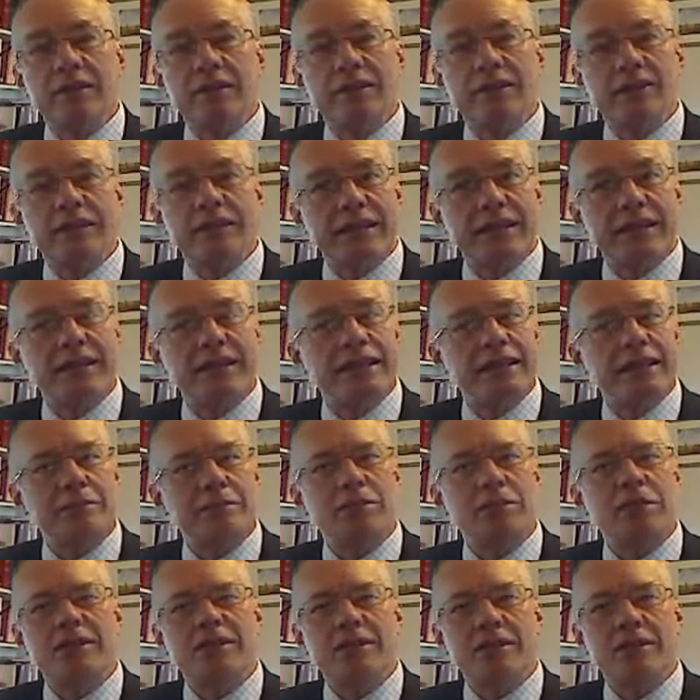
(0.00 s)
tizzy
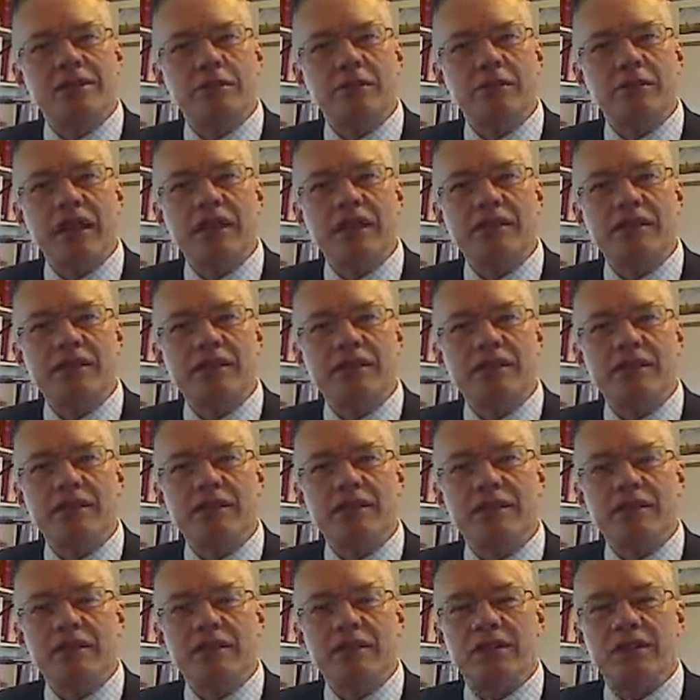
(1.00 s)
bits and pieces
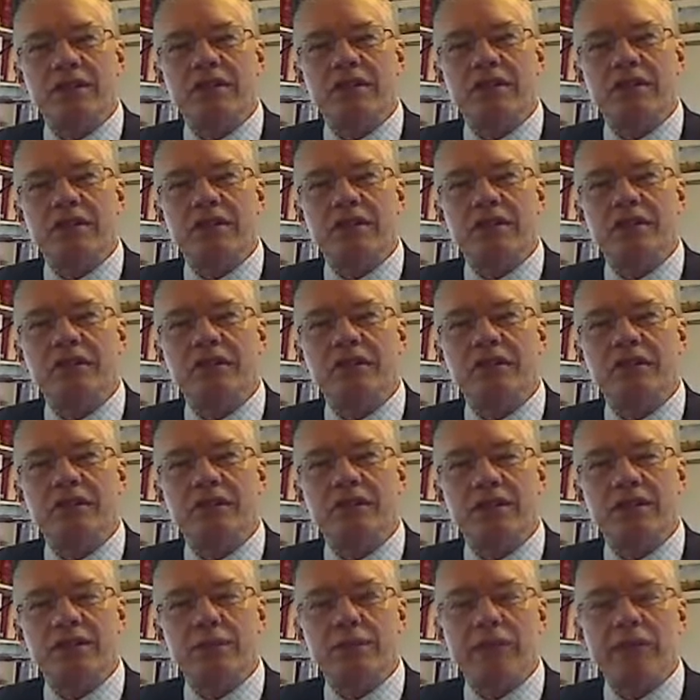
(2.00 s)
and
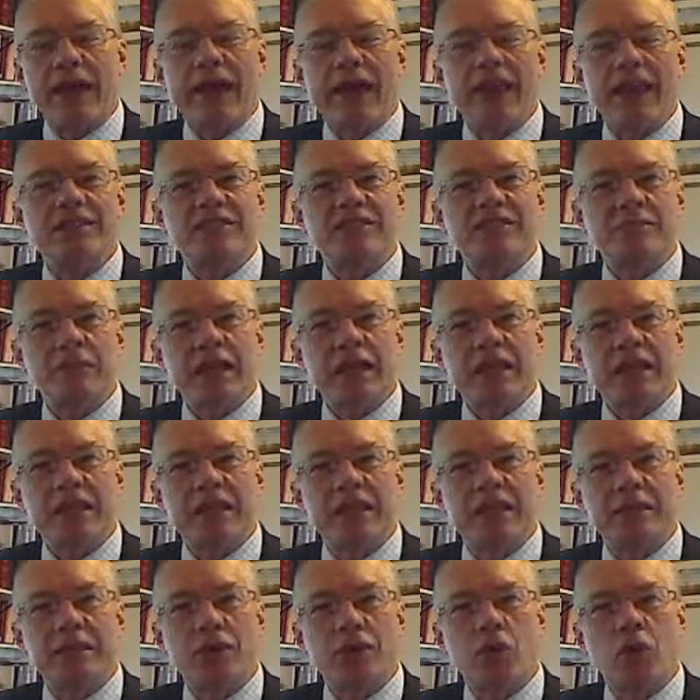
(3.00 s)
bags of money
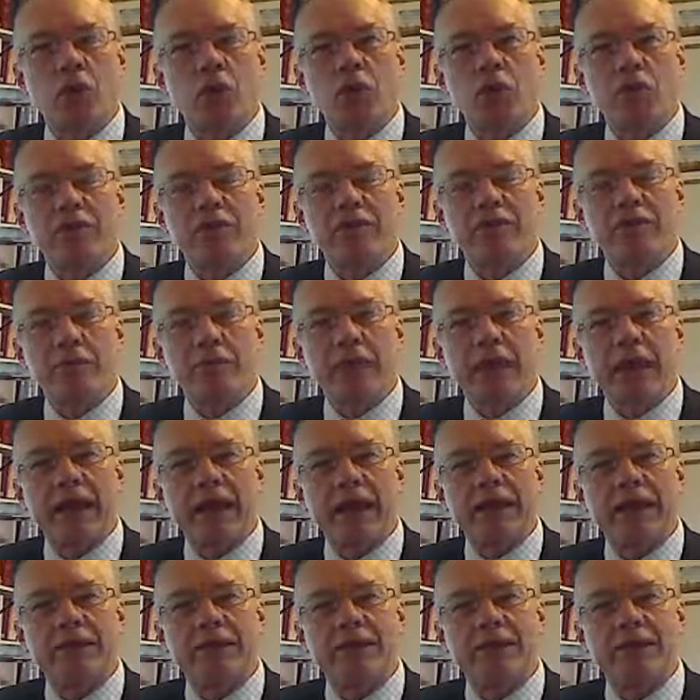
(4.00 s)
in the corner of the
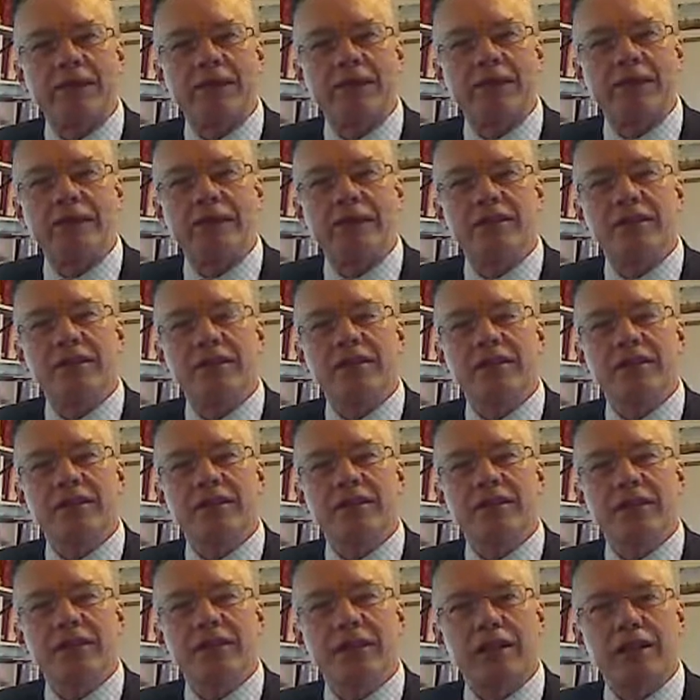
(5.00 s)
page and
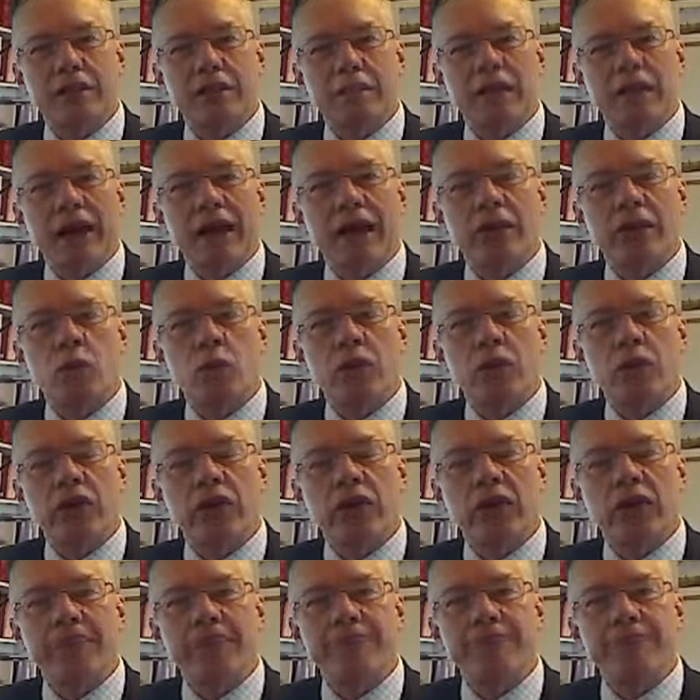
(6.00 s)
clip art and
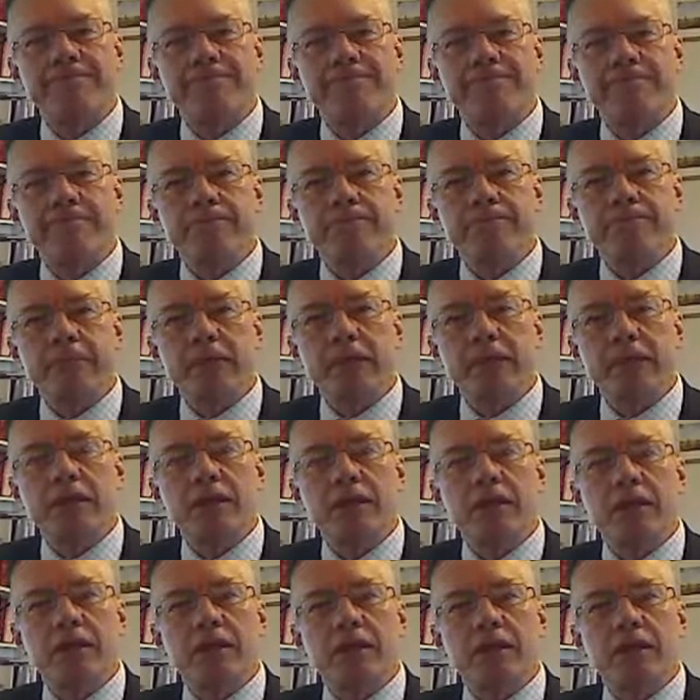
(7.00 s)
whatnot.
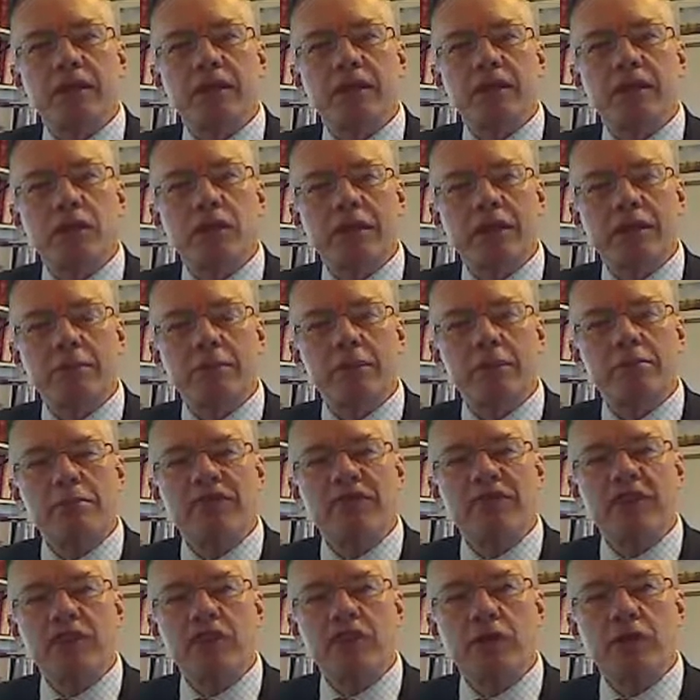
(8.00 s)
You need to be
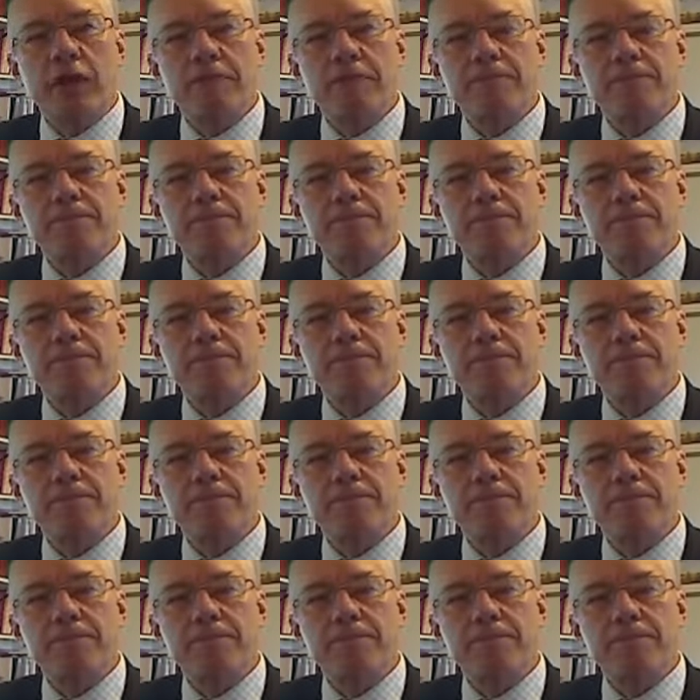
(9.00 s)
professional.